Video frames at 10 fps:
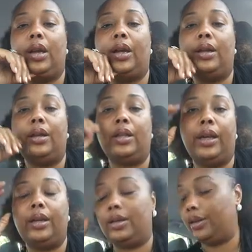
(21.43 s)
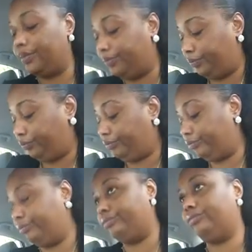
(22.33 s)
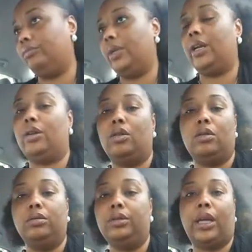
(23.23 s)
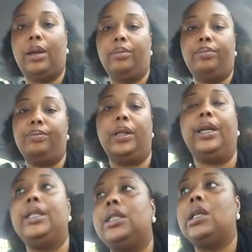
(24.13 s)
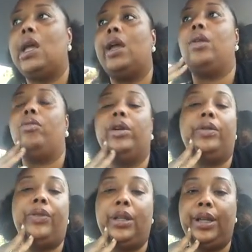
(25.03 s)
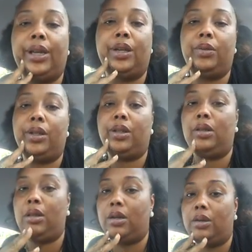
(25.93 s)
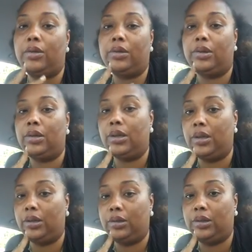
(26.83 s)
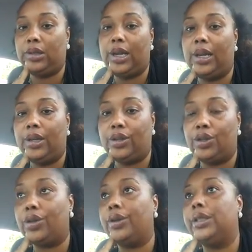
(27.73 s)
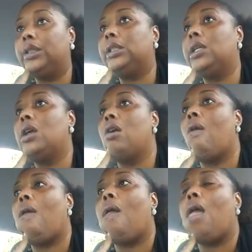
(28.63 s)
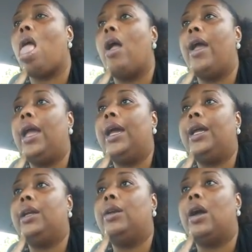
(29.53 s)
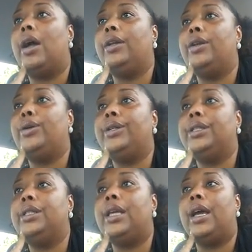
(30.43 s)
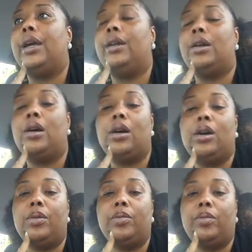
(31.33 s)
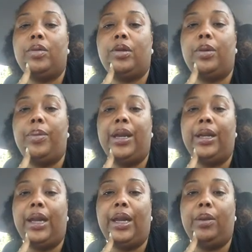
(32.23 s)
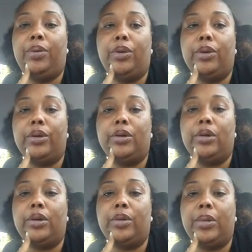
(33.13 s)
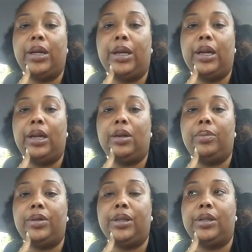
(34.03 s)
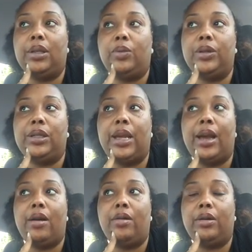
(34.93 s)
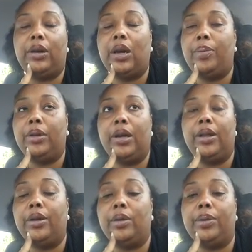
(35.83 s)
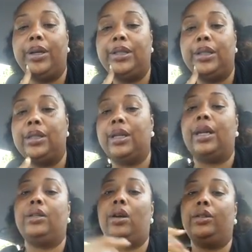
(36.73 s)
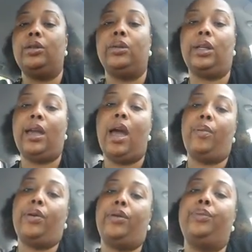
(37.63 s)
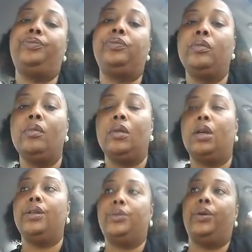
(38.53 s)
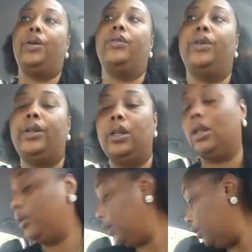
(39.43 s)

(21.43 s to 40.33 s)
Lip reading: at like a medical type place, and we're affiliated with, the state insurance. And I noticed that the Medicaid portal or the Medicaid system was down. A couple of other places that I talked to in the capital, because we're over in the low